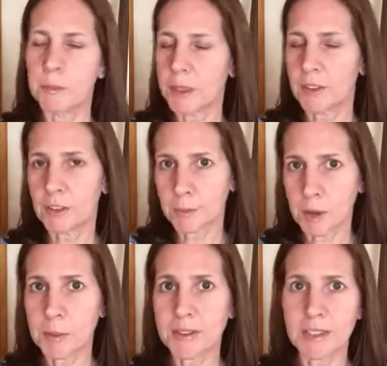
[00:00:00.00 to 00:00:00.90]
because you've
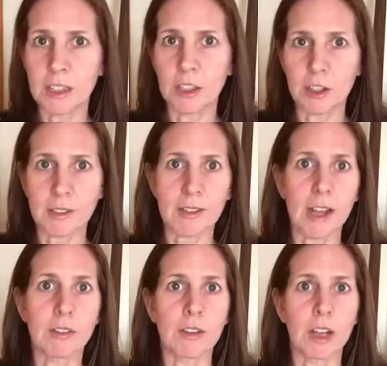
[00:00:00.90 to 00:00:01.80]
probably seen it
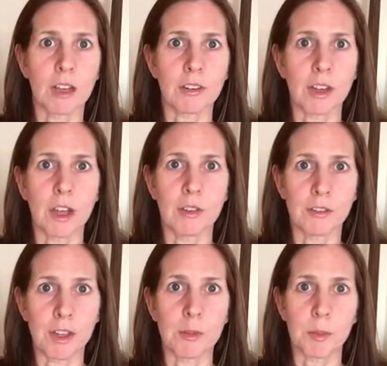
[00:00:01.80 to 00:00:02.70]
yourself a lot on
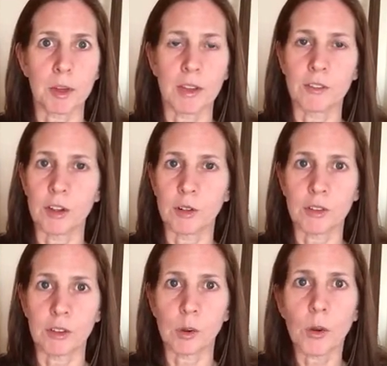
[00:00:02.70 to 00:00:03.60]
Facebook. I've
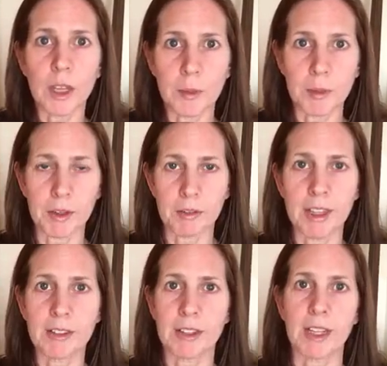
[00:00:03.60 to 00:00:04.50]
noticed it quite a bit
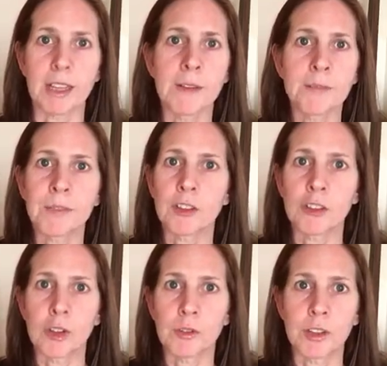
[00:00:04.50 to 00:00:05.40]
recently.
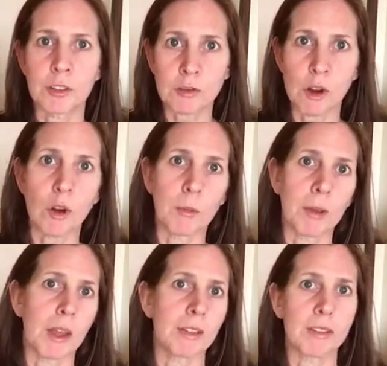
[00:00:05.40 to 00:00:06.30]
If you're scrolling
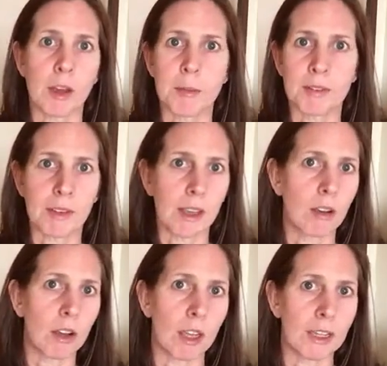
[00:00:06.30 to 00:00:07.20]
by, stop and say
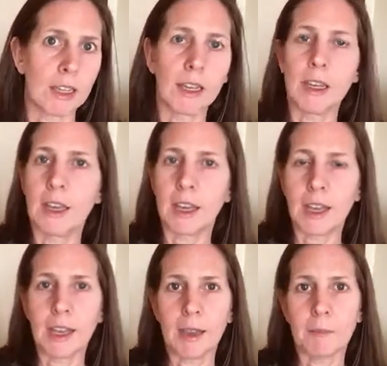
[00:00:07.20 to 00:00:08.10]
hi,
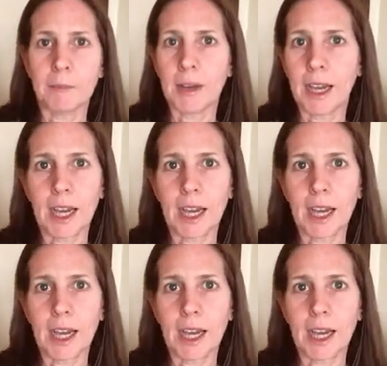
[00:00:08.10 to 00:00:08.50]
and